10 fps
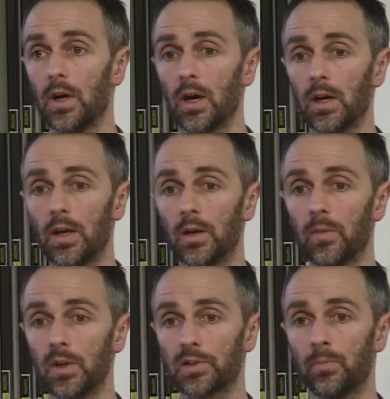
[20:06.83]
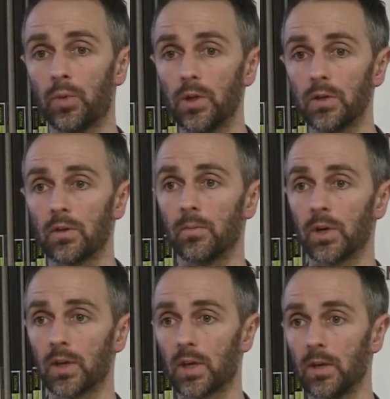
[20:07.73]
and at some point you're going to
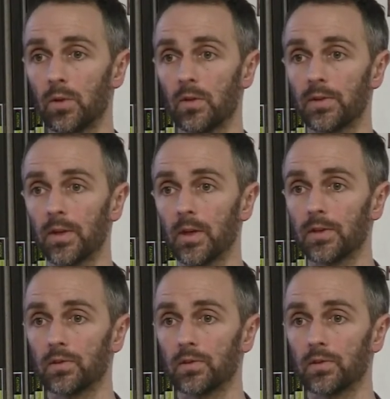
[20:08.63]
bring a cable onto that.